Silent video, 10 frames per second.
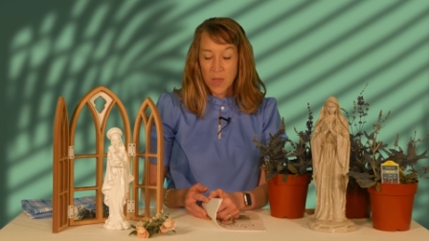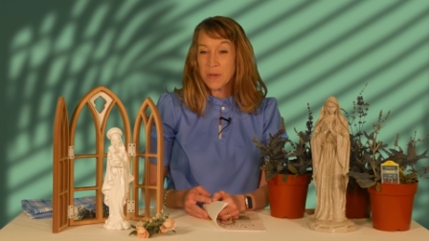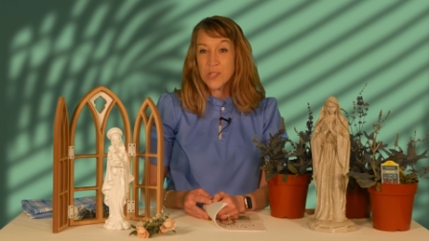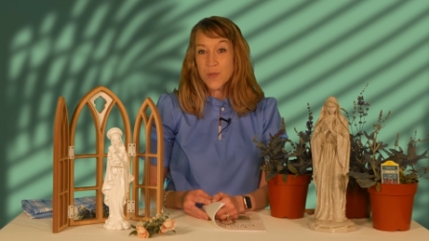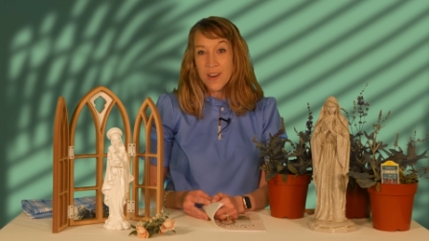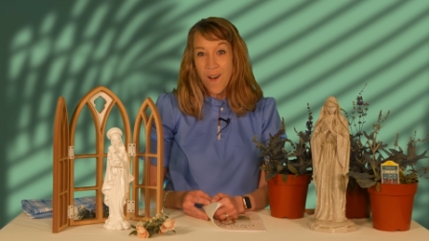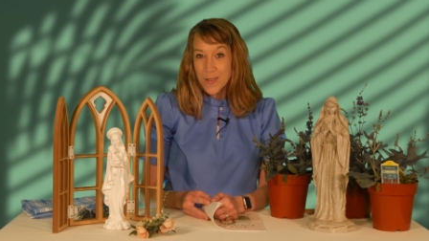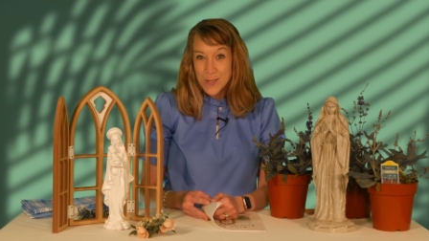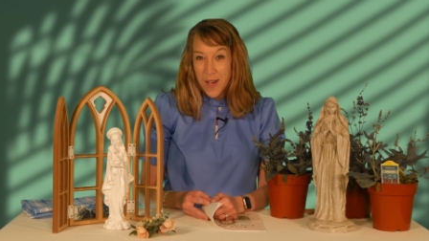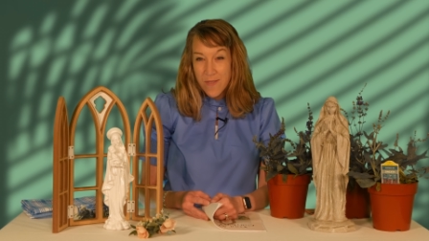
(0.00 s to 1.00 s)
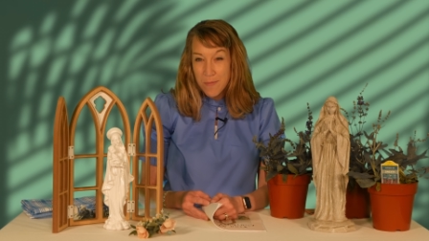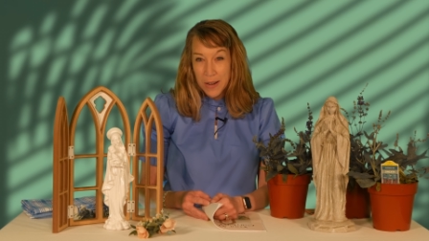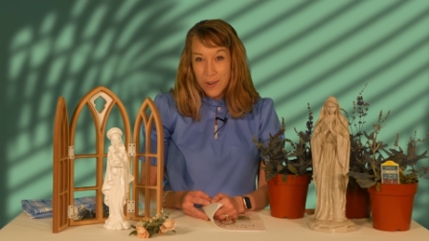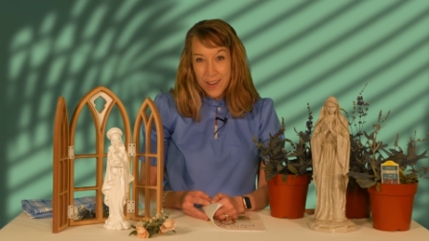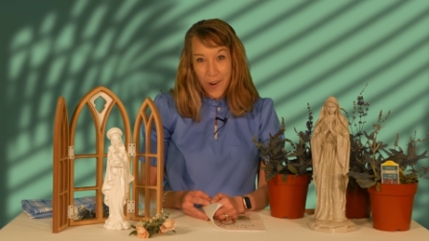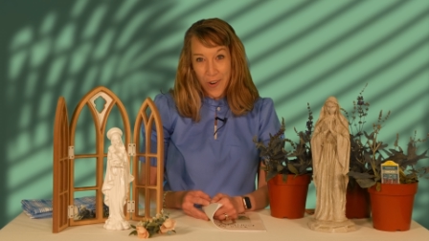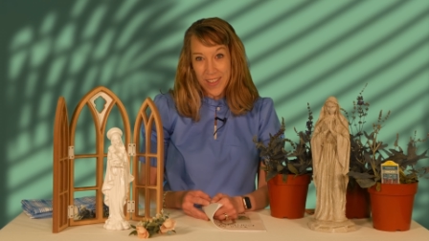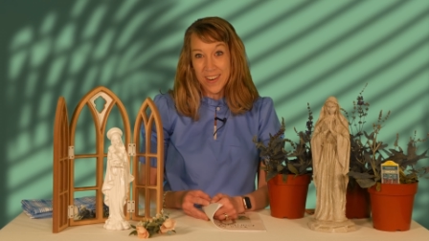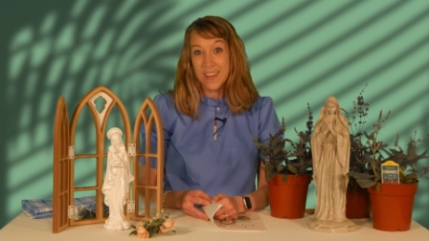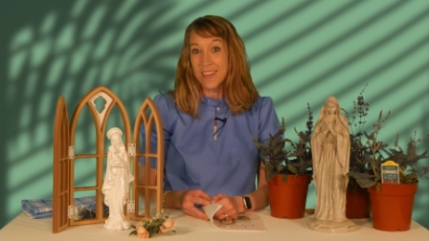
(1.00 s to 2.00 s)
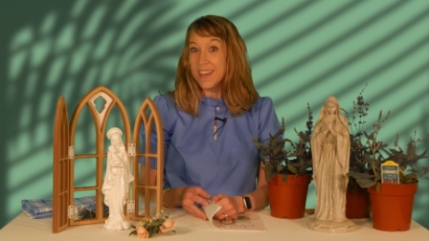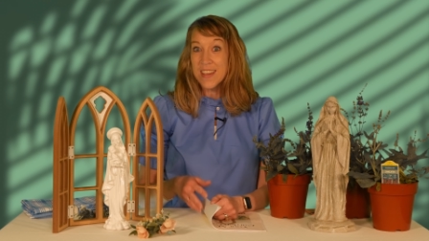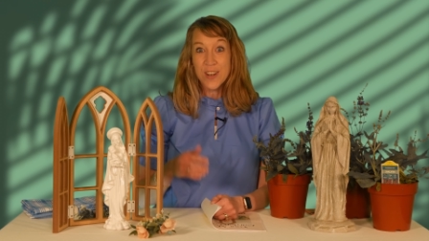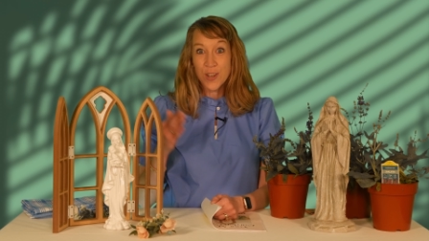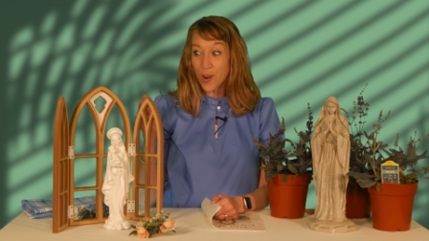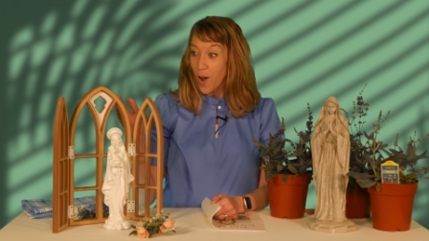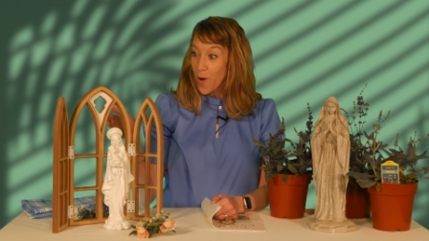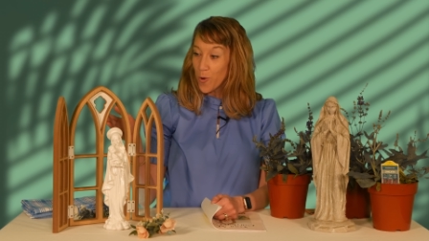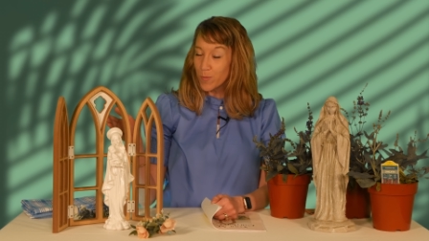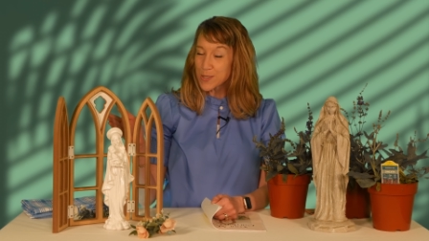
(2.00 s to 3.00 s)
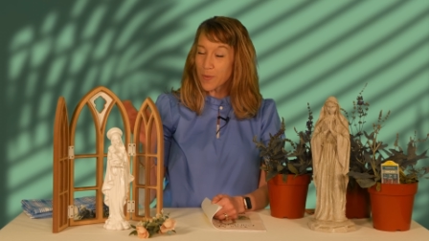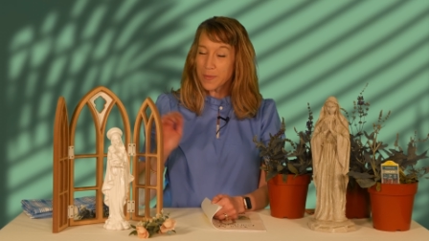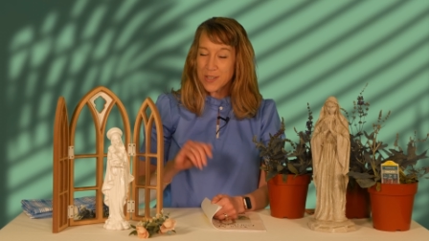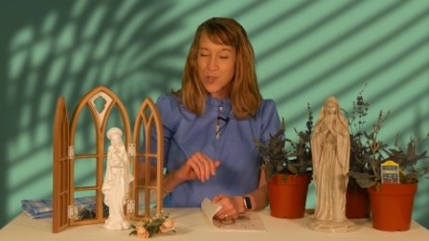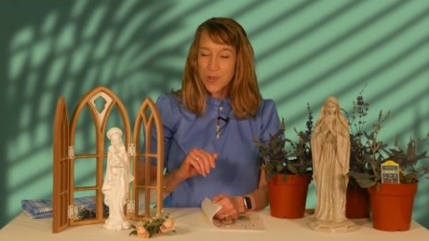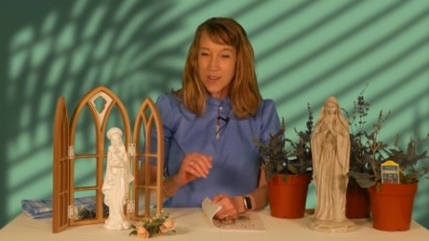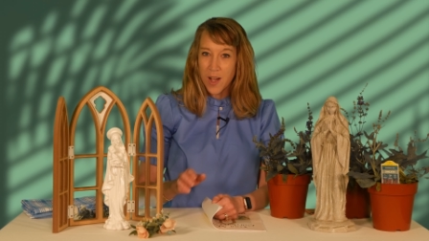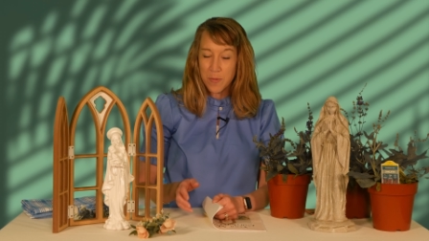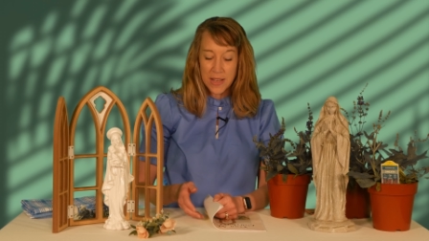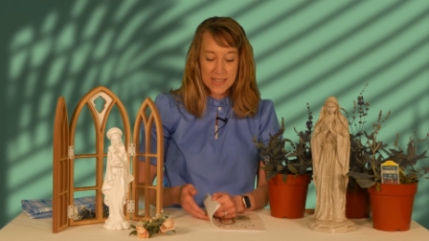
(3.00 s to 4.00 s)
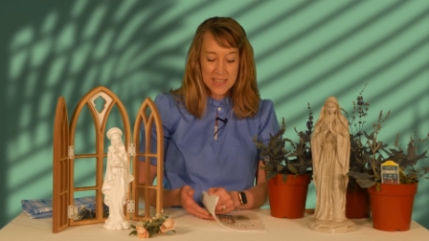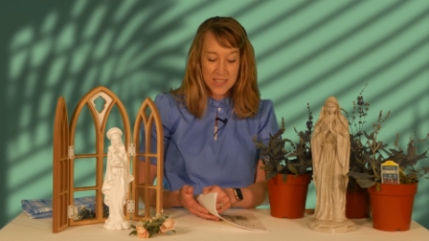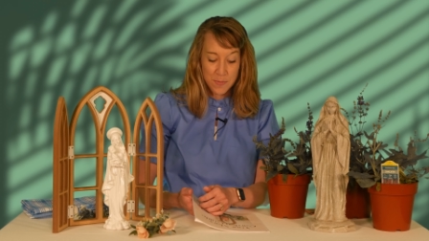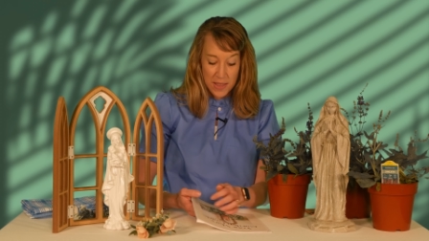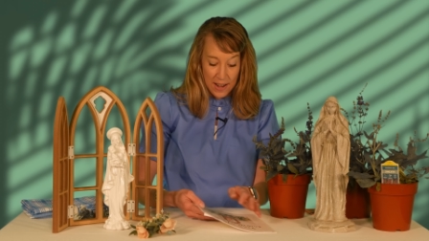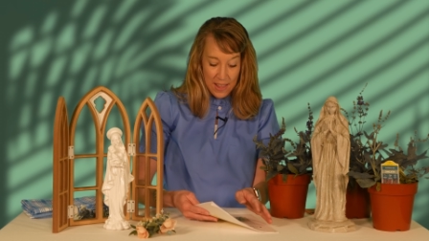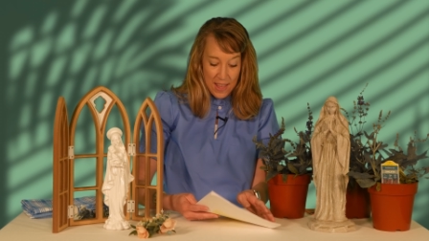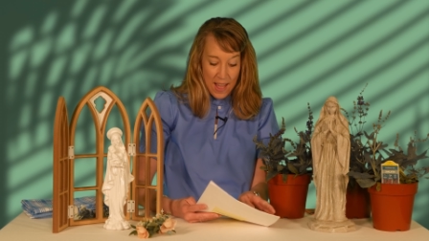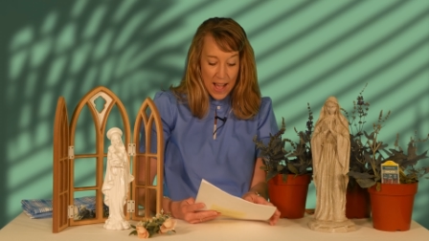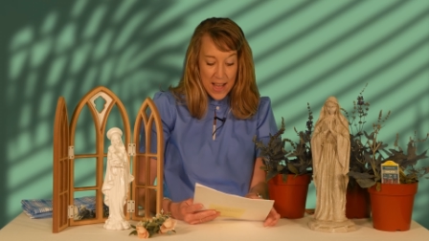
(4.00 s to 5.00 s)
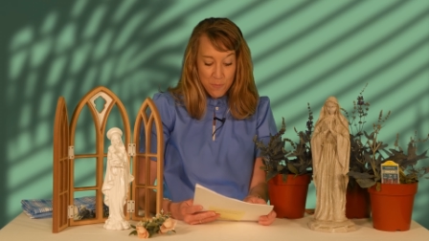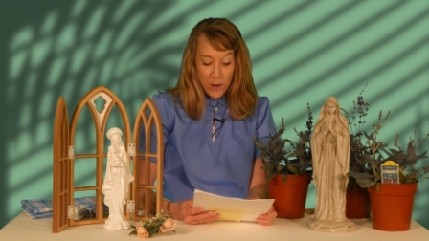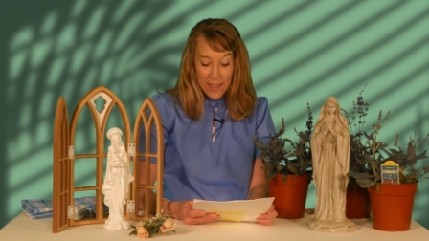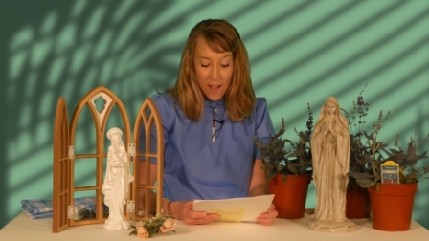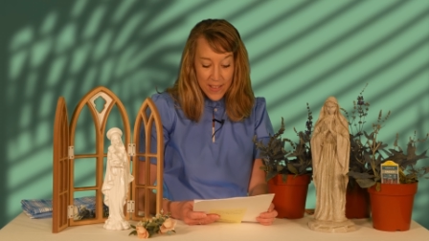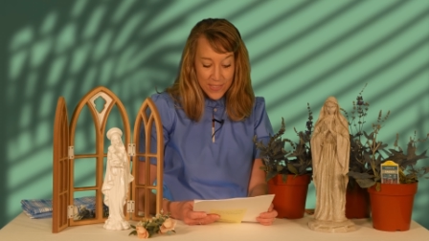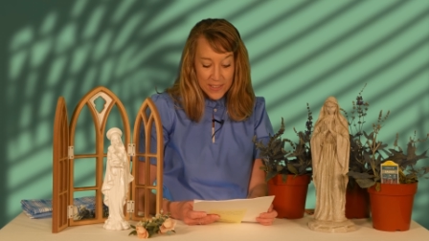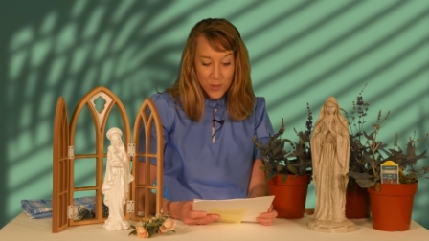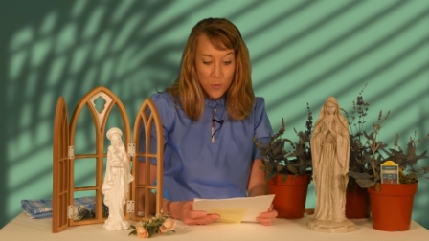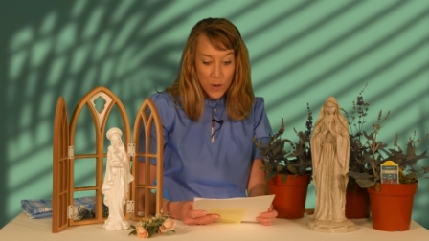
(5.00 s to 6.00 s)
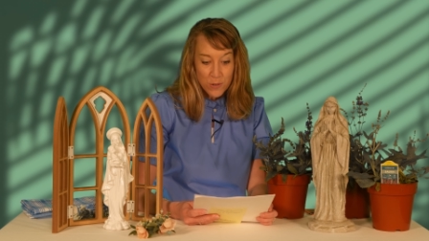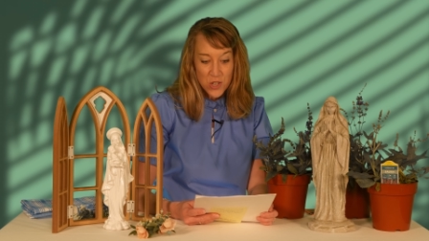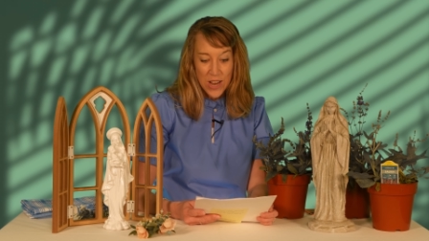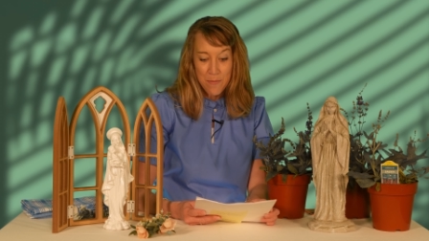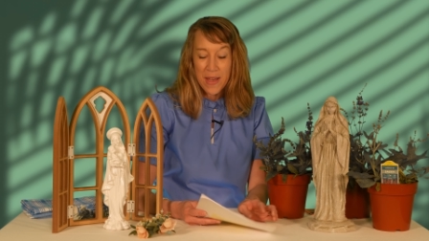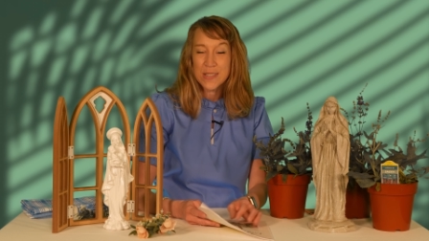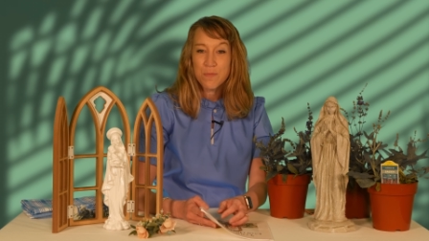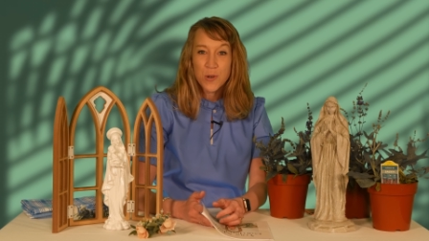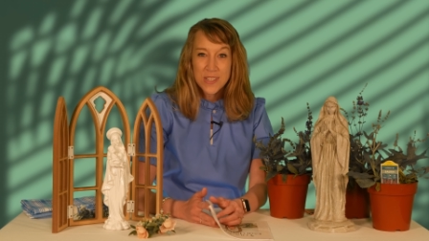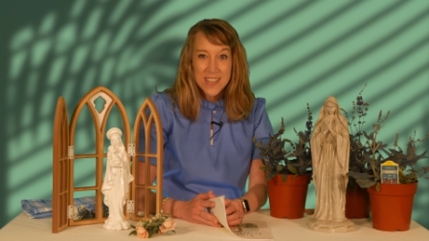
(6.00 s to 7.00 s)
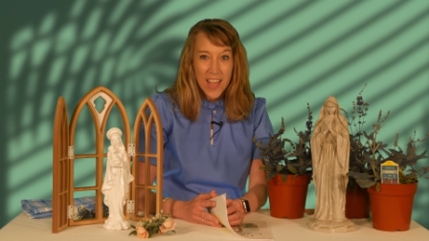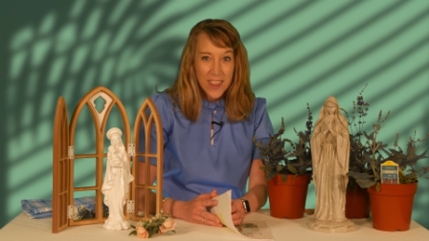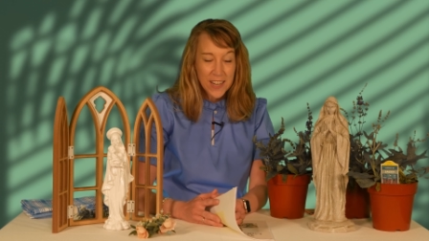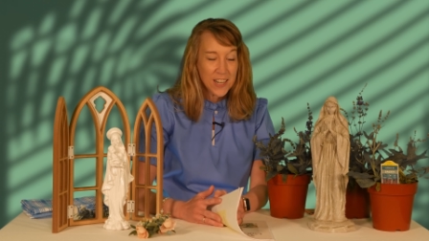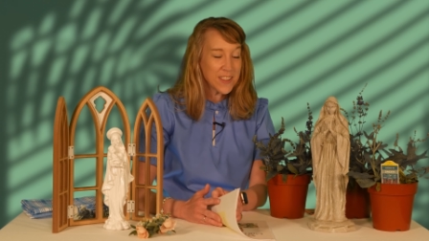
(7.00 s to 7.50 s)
but you can also have a Mary garden in your home. So I'm going to show you a couple ideas, but um, Raquel at the Little Rose Shop has put together